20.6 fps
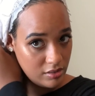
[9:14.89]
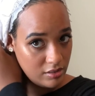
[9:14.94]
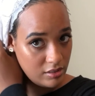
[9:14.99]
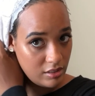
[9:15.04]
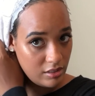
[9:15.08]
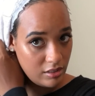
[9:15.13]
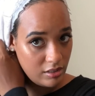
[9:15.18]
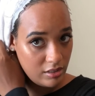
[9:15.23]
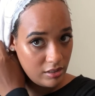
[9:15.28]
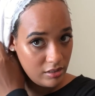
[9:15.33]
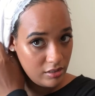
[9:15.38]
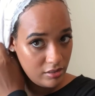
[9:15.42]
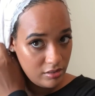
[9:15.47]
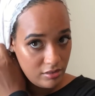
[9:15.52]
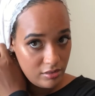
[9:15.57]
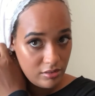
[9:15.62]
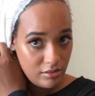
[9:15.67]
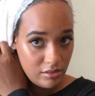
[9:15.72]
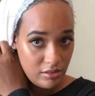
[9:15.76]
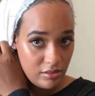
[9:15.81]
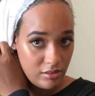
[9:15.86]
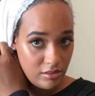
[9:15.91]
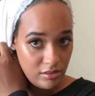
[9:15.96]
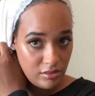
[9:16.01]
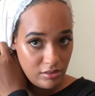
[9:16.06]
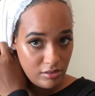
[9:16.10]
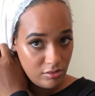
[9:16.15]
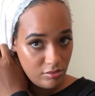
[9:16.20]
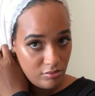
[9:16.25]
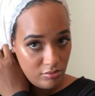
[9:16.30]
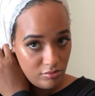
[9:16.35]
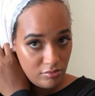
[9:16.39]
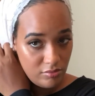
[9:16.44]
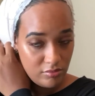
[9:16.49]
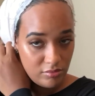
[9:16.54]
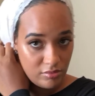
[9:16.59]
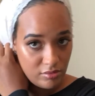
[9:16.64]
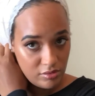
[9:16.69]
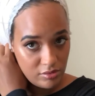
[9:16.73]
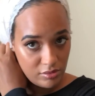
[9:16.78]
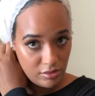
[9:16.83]
tuck it into
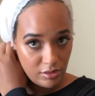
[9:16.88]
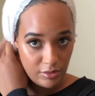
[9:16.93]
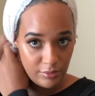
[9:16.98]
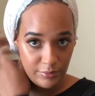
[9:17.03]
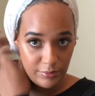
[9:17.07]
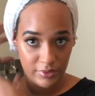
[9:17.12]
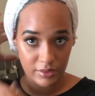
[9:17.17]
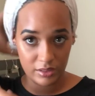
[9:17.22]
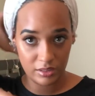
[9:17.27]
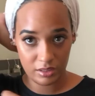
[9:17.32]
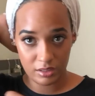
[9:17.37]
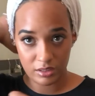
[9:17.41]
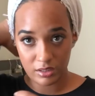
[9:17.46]
the turban.